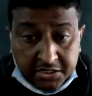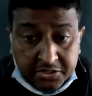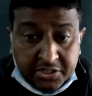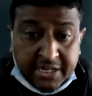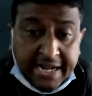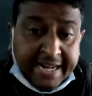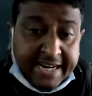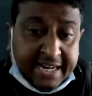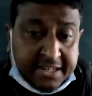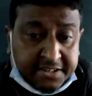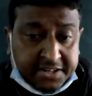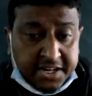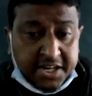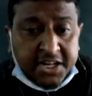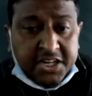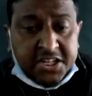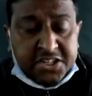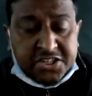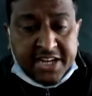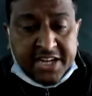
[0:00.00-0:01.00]
directing
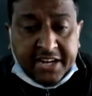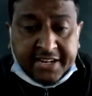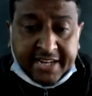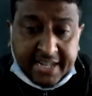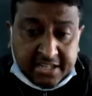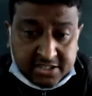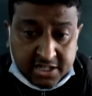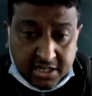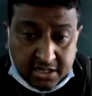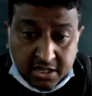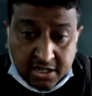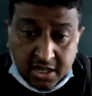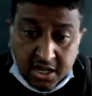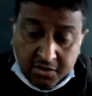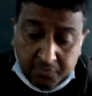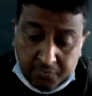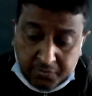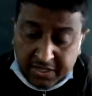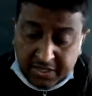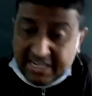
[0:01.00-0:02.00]
initiate action.
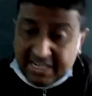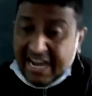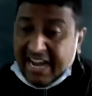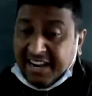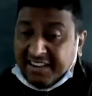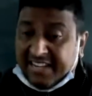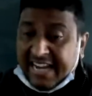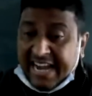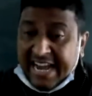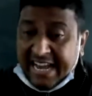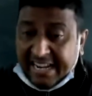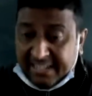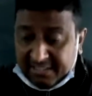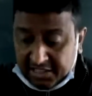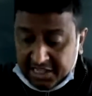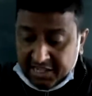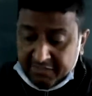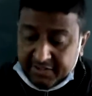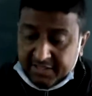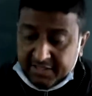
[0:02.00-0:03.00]
We
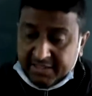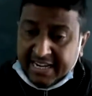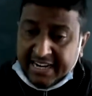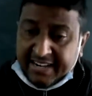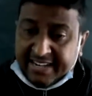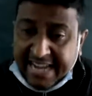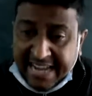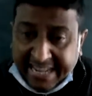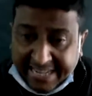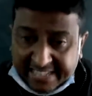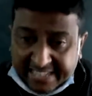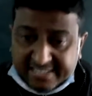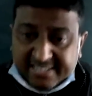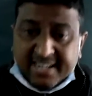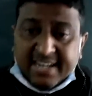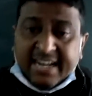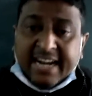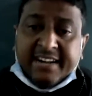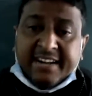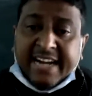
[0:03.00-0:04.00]
are giving the
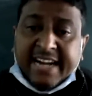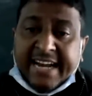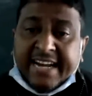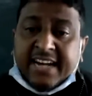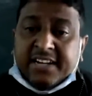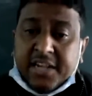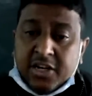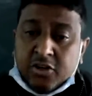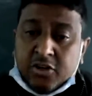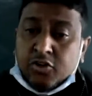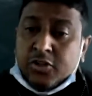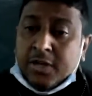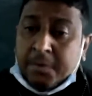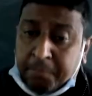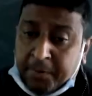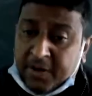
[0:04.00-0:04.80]
direction or directing to the